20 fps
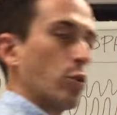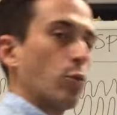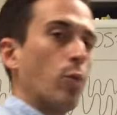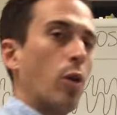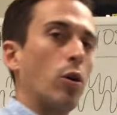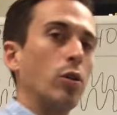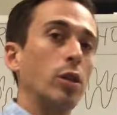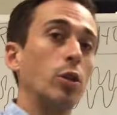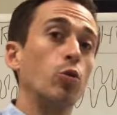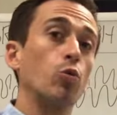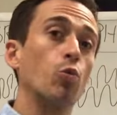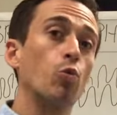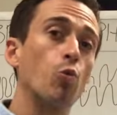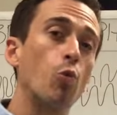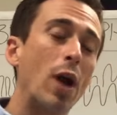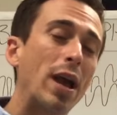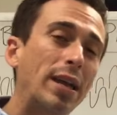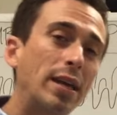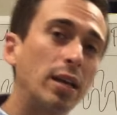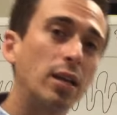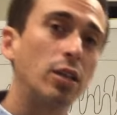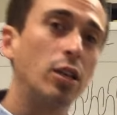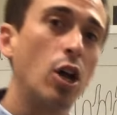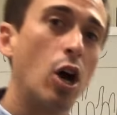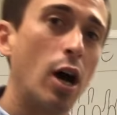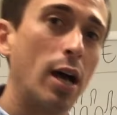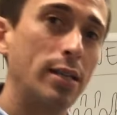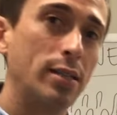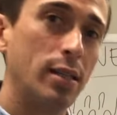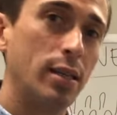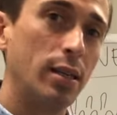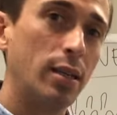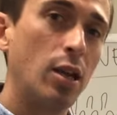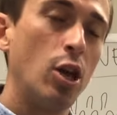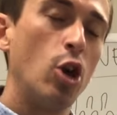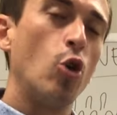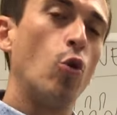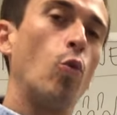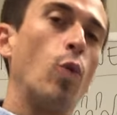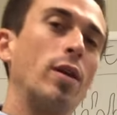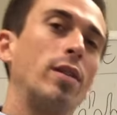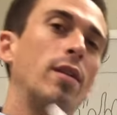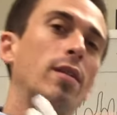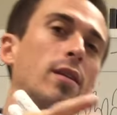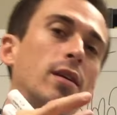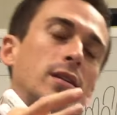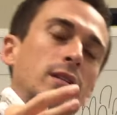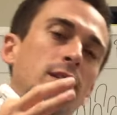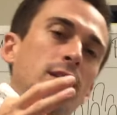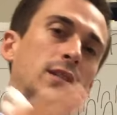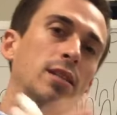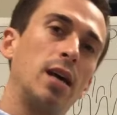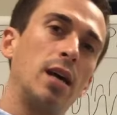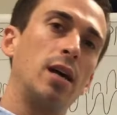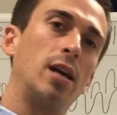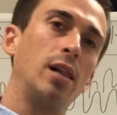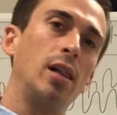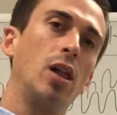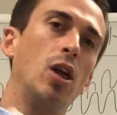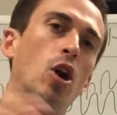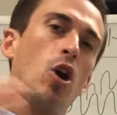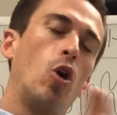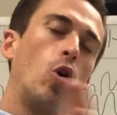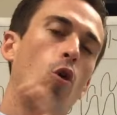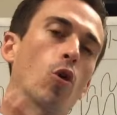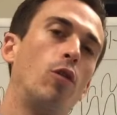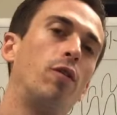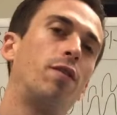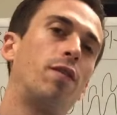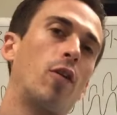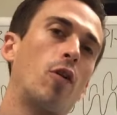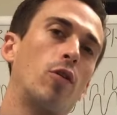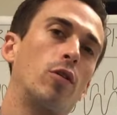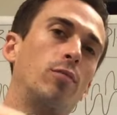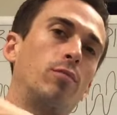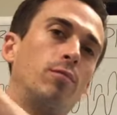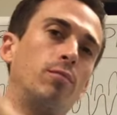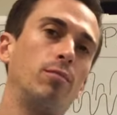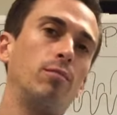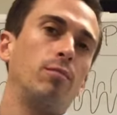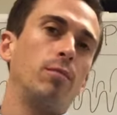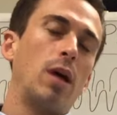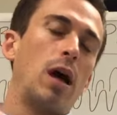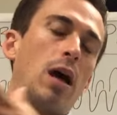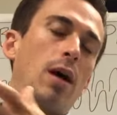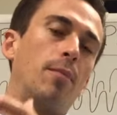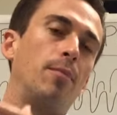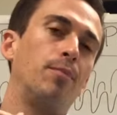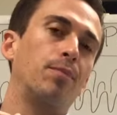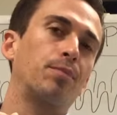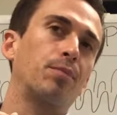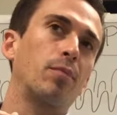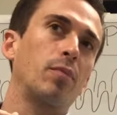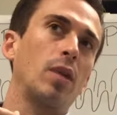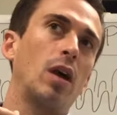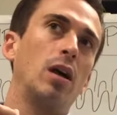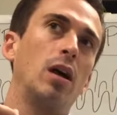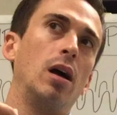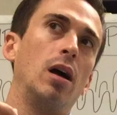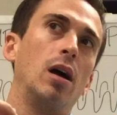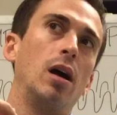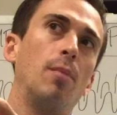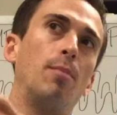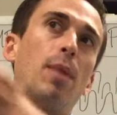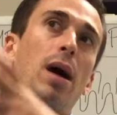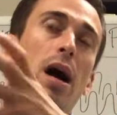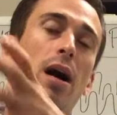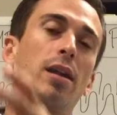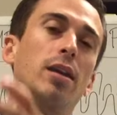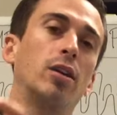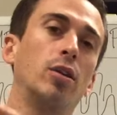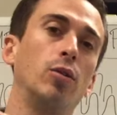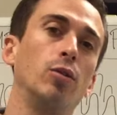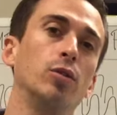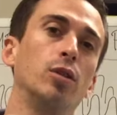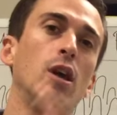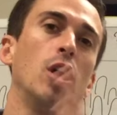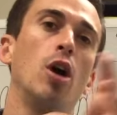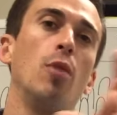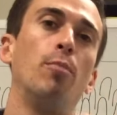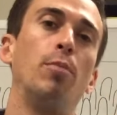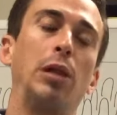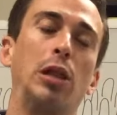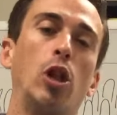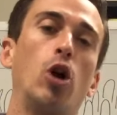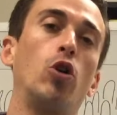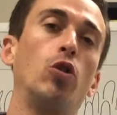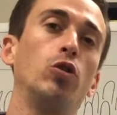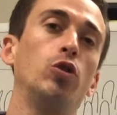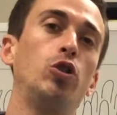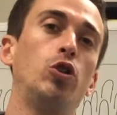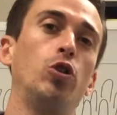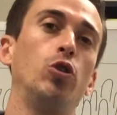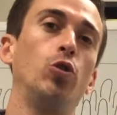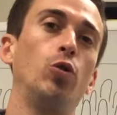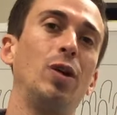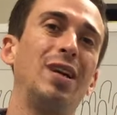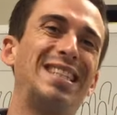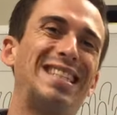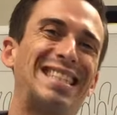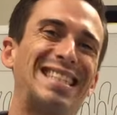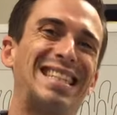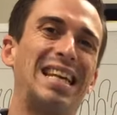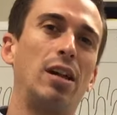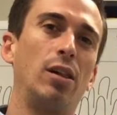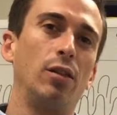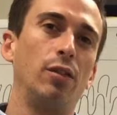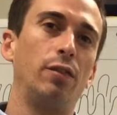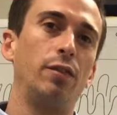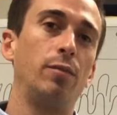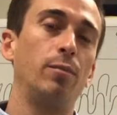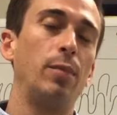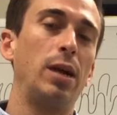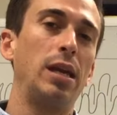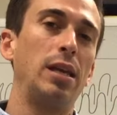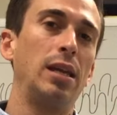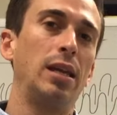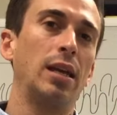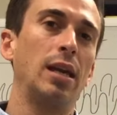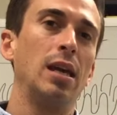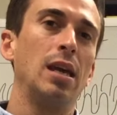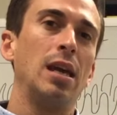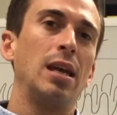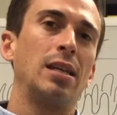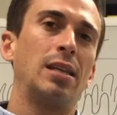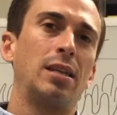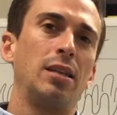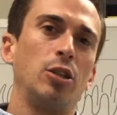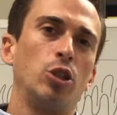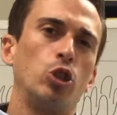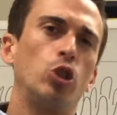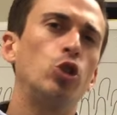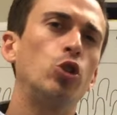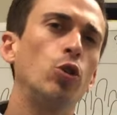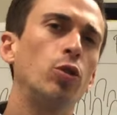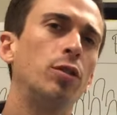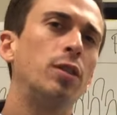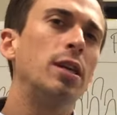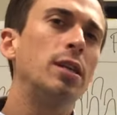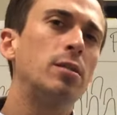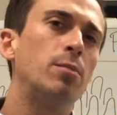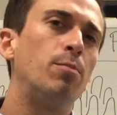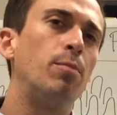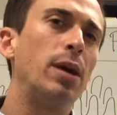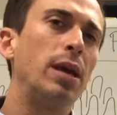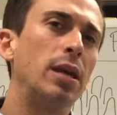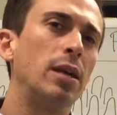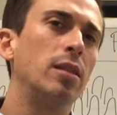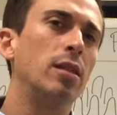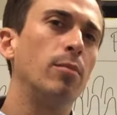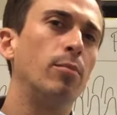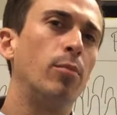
a role in recognizing whether the cell or foreign um, uh, particles belong to self, meaning should this be in the